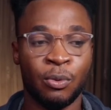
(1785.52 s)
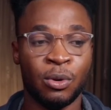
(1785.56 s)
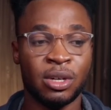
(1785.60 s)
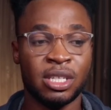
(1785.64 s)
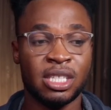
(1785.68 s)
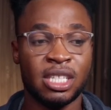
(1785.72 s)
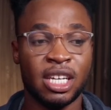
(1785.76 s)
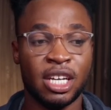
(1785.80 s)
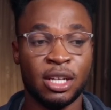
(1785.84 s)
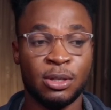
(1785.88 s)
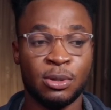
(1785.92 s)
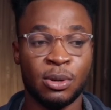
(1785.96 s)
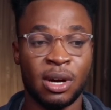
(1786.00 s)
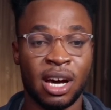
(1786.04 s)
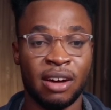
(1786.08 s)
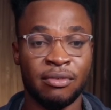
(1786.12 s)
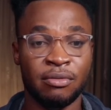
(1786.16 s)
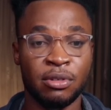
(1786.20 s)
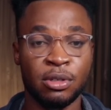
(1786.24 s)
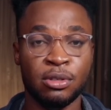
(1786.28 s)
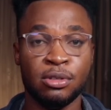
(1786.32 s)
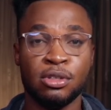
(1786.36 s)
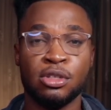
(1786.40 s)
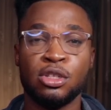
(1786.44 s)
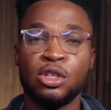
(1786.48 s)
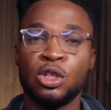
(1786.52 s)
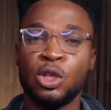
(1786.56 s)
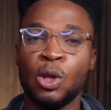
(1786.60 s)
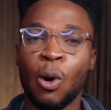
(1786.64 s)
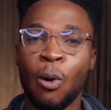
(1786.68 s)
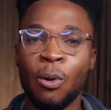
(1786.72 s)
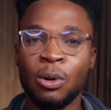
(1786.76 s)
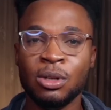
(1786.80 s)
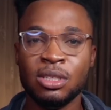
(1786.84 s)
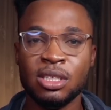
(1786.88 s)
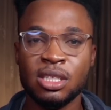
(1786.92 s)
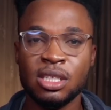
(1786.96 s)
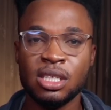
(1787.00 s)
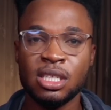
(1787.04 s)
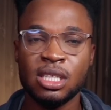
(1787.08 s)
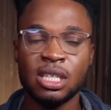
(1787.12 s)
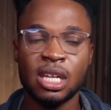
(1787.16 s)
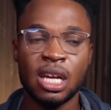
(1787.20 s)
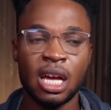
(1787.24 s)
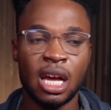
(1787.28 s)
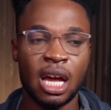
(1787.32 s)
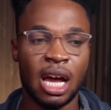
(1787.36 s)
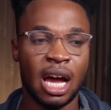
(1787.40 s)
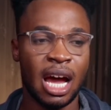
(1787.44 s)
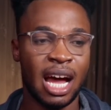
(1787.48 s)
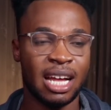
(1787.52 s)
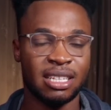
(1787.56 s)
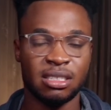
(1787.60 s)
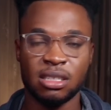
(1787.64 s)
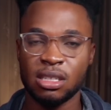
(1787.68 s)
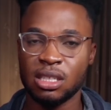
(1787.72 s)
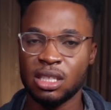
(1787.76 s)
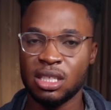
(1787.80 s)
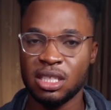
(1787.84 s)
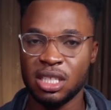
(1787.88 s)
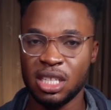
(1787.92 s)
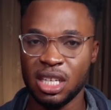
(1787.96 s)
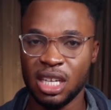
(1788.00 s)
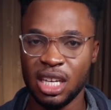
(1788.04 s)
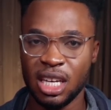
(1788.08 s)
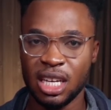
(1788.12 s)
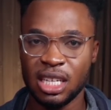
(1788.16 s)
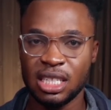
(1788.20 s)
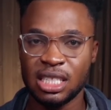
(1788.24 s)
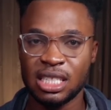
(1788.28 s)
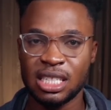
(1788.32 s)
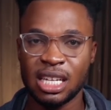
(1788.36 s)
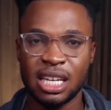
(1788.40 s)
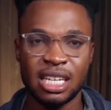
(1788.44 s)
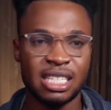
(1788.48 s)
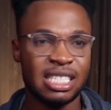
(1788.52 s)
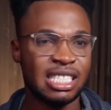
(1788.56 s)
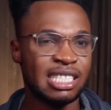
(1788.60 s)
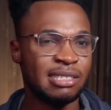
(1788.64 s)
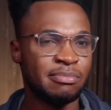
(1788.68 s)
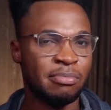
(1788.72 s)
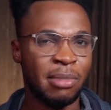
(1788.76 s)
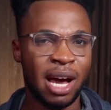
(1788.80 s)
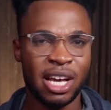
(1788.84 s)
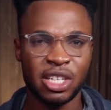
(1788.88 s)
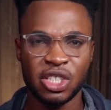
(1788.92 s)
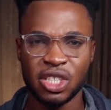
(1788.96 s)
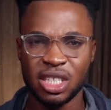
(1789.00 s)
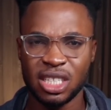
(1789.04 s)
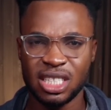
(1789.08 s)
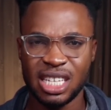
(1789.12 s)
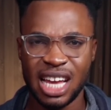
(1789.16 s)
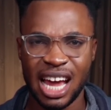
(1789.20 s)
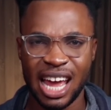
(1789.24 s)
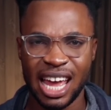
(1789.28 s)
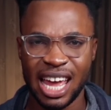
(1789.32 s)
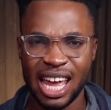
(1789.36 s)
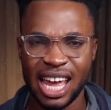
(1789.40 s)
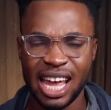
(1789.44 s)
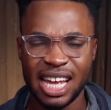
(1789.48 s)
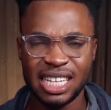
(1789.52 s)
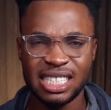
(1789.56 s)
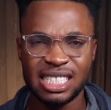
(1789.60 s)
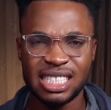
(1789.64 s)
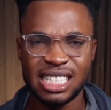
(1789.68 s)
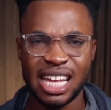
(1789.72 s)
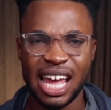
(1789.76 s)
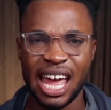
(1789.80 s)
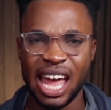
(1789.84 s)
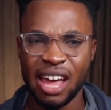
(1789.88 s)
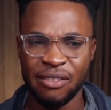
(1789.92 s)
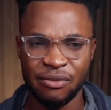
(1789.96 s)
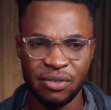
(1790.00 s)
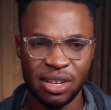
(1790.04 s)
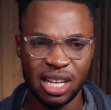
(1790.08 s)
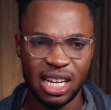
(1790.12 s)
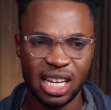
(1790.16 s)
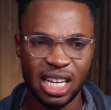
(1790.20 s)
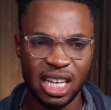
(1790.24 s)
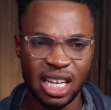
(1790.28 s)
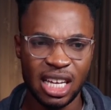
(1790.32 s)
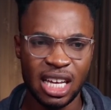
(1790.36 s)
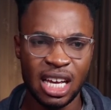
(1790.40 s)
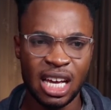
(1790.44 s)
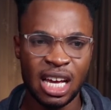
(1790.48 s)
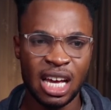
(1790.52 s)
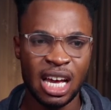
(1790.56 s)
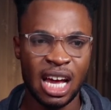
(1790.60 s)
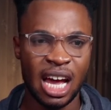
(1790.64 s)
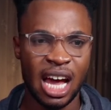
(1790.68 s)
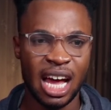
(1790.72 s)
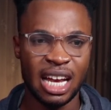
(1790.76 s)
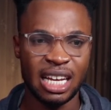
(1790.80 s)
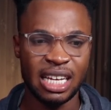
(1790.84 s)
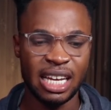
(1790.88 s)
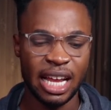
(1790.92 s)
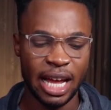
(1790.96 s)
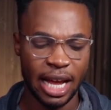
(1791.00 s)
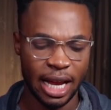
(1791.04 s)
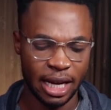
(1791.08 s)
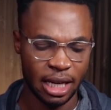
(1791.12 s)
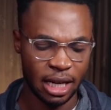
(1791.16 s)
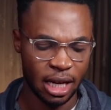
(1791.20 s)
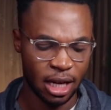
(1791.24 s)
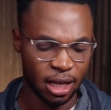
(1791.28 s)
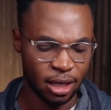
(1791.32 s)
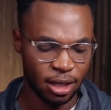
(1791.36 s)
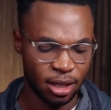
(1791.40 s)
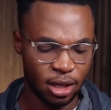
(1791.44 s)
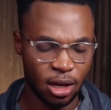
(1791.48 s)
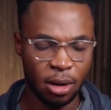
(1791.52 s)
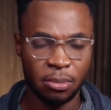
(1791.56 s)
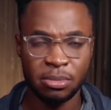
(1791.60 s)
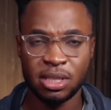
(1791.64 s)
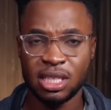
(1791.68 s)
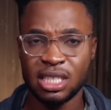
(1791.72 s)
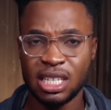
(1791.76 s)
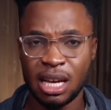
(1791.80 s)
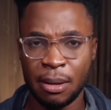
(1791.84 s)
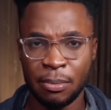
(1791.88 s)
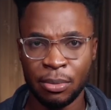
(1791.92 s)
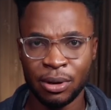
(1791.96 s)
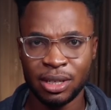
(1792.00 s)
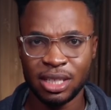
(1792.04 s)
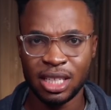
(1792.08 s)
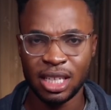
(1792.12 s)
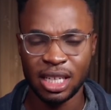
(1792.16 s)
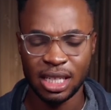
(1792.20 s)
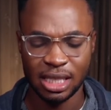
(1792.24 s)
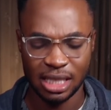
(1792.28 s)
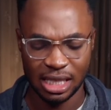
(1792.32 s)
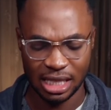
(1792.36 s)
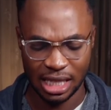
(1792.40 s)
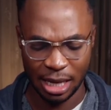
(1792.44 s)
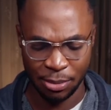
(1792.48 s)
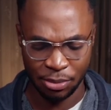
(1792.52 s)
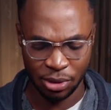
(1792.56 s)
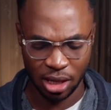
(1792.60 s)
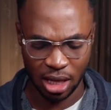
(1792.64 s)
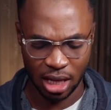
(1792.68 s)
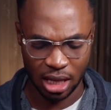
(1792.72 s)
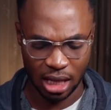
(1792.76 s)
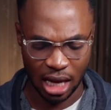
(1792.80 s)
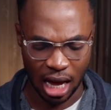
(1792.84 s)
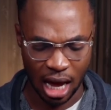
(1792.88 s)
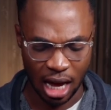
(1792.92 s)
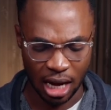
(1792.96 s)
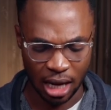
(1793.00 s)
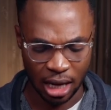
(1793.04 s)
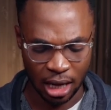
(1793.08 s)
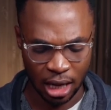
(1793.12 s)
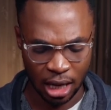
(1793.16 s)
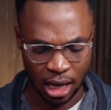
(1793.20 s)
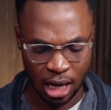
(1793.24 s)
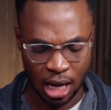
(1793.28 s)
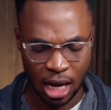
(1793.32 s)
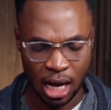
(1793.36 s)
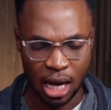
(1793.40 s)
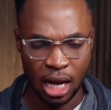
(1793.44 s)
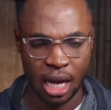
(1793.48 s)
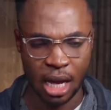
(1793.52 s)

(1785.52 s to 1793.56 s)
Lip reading: was said to have used stones and sticks, smashing their heads heavily, and then dumped their body in septic tank